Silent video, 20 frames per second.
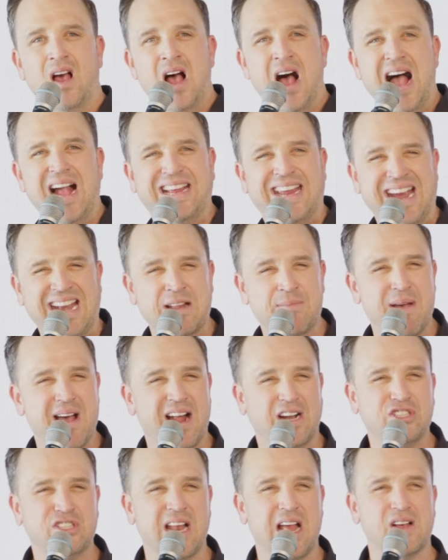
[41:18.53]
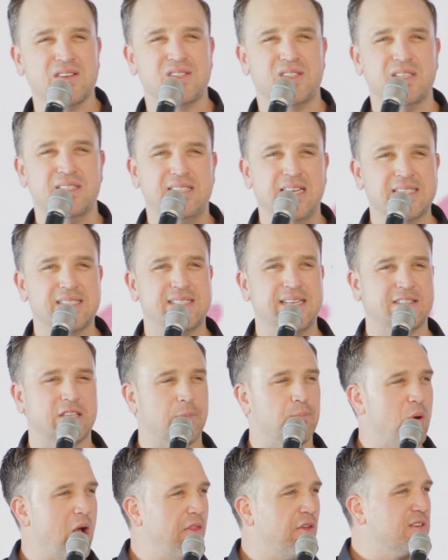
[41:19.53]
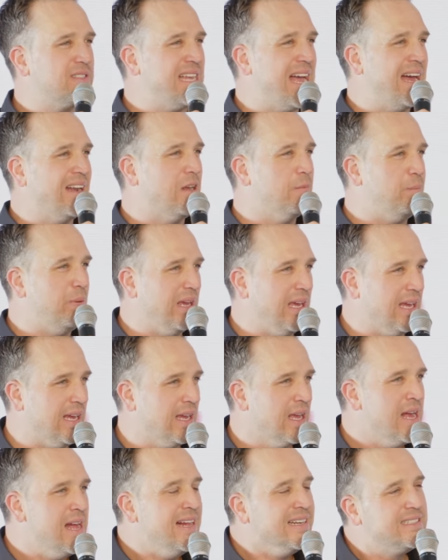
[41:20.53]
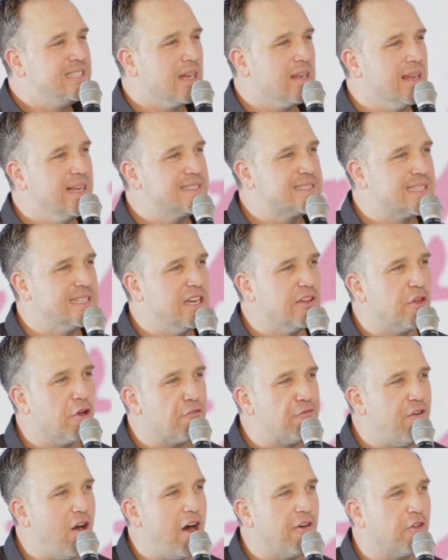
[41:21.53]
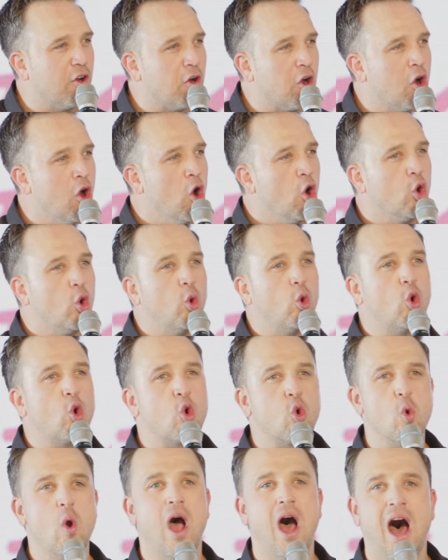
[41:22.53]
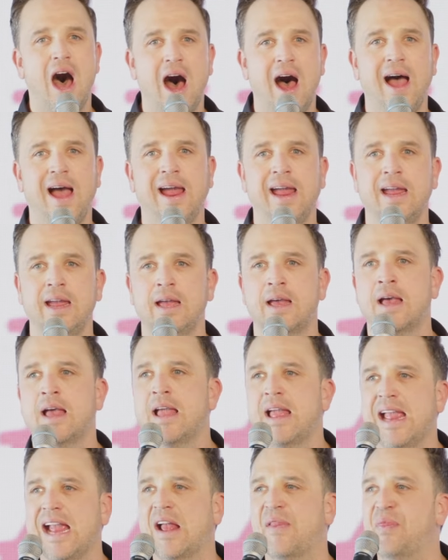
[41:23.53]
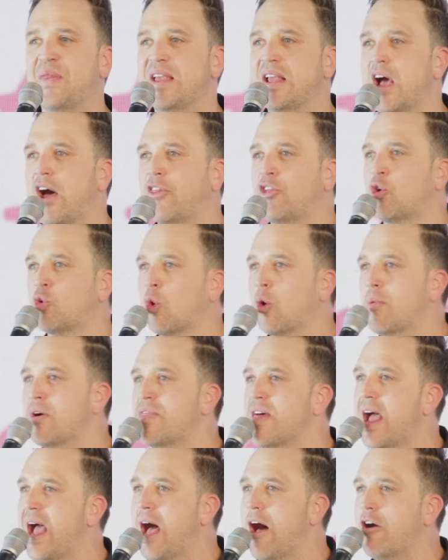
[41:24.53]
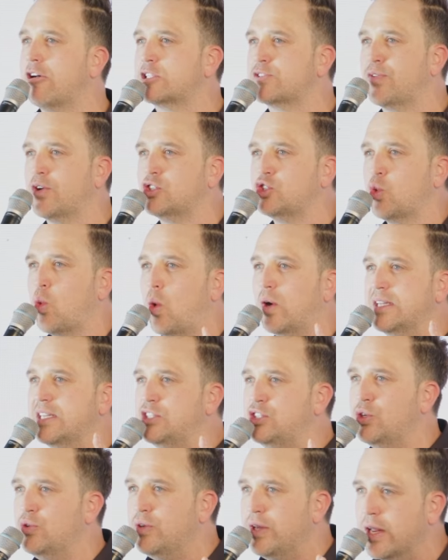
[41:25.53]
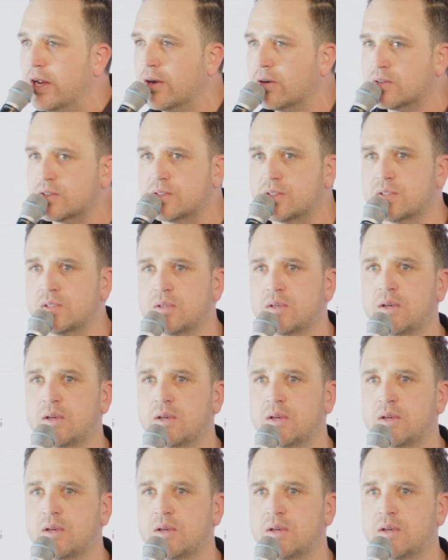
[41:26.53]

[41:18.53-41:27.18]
I can't imagine how sadistic the brothers had to be to listen to their father cry in the other room of the house for 22 years.